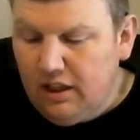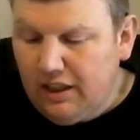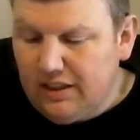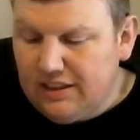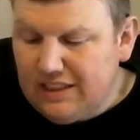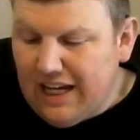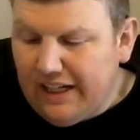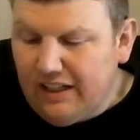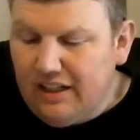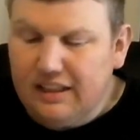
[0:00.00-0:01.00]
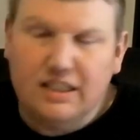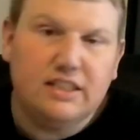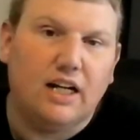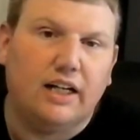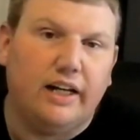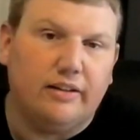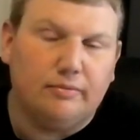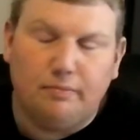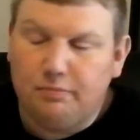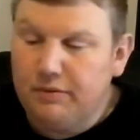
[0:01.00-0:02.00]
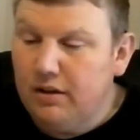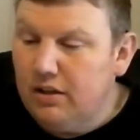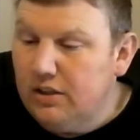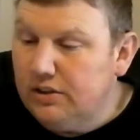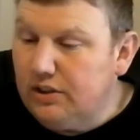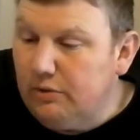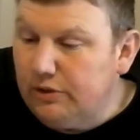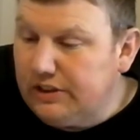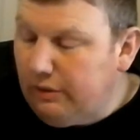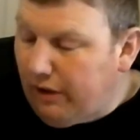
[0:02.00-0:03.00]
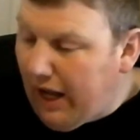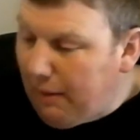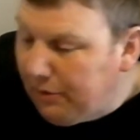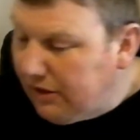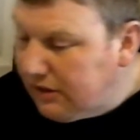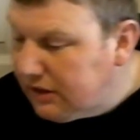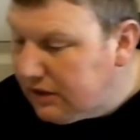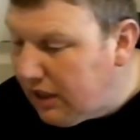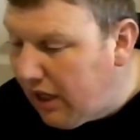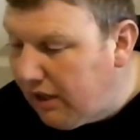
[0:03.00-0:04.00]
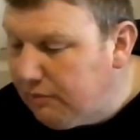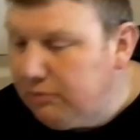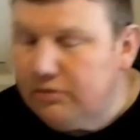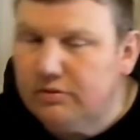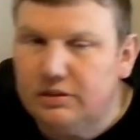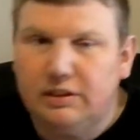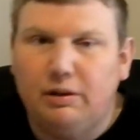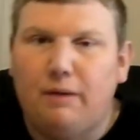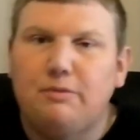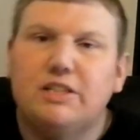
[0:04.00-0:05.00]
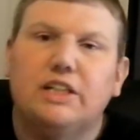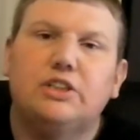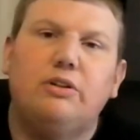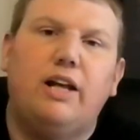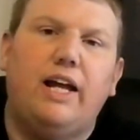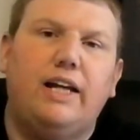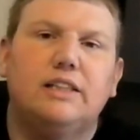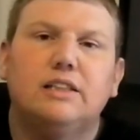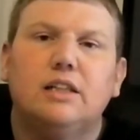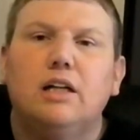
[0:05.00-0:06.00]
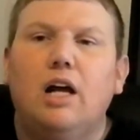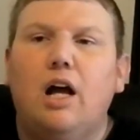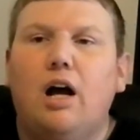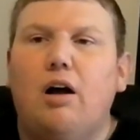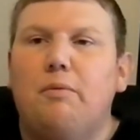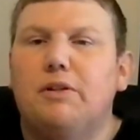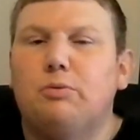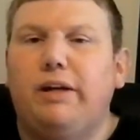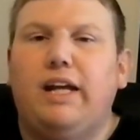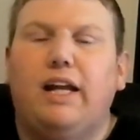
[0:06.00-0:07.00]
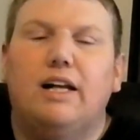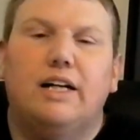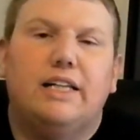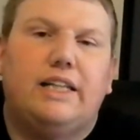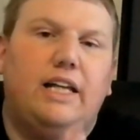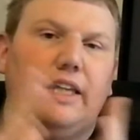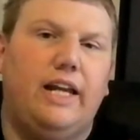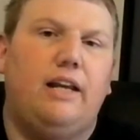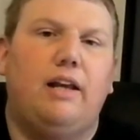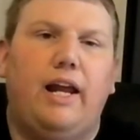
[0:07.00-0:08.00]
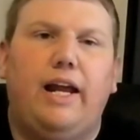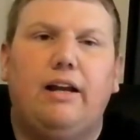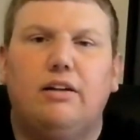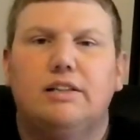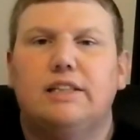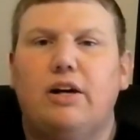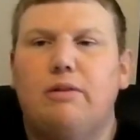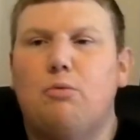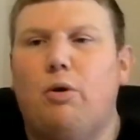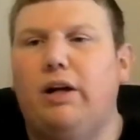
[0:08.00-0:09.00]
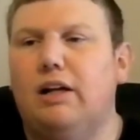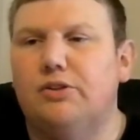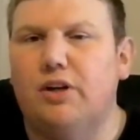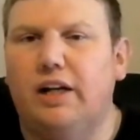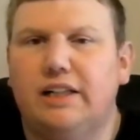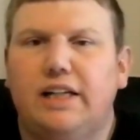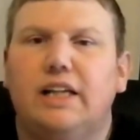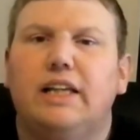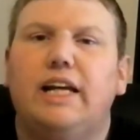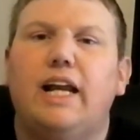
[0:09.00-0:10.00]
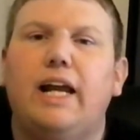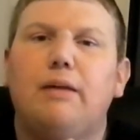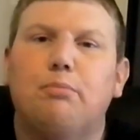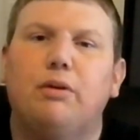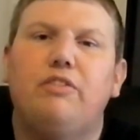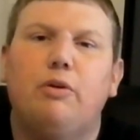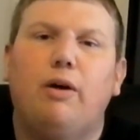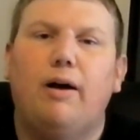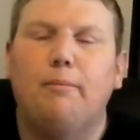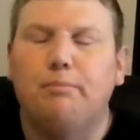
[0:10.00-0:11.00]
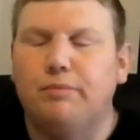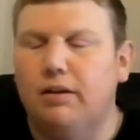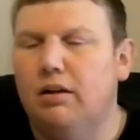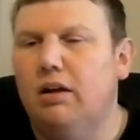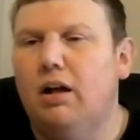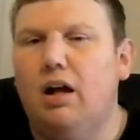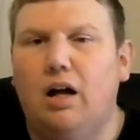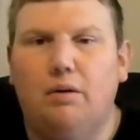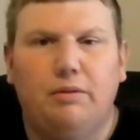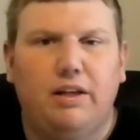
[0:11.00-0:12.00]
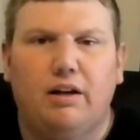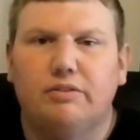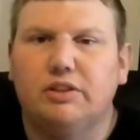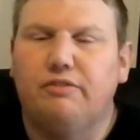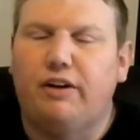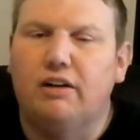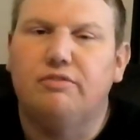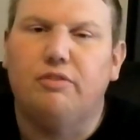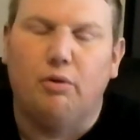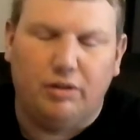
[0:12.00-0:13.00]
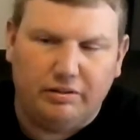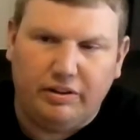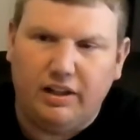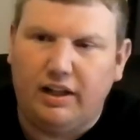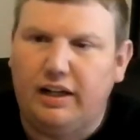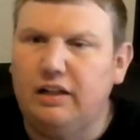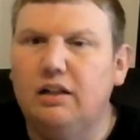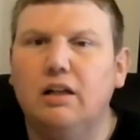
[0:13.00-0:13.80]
Gonzaga, Kentucky. So we'll see what happens. See what happens the next 2 days. This weekend I'll get the Elite Eight on Saturday morning. I'll try to get the Elite Eight preview up. Then obviously Final Four and everything.